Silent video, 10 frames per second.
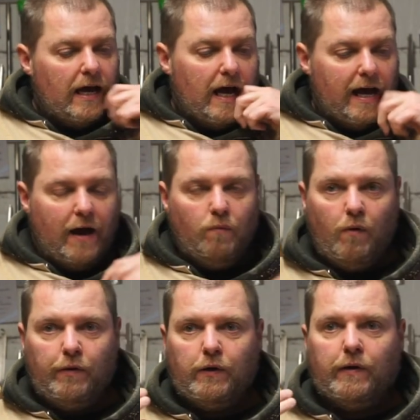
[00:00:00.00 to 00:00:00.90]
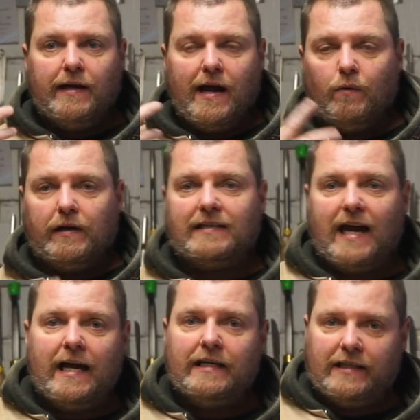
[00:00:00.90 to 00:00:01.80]
and what we're doing now is
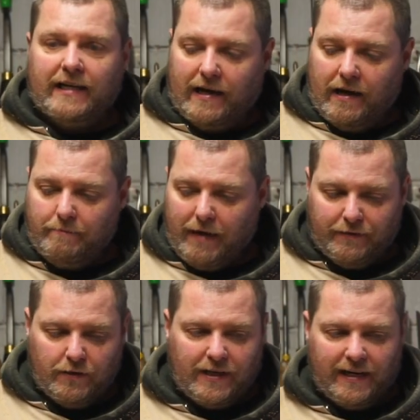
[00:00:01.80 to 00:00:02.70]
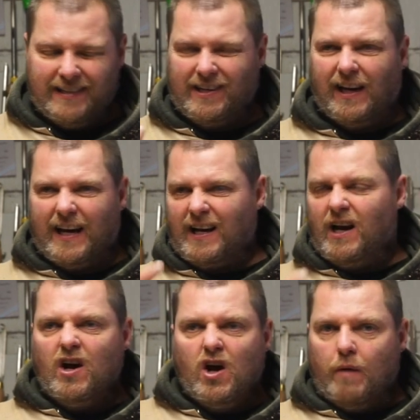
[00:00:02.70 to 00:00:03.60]
aging it, and Matthew said it's sort of like
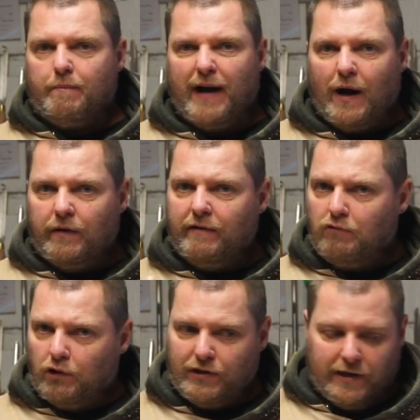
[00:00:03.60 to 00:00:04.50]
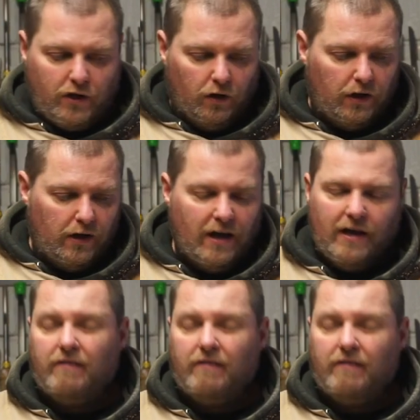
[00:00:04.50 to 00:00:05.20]
a browny rusty colour.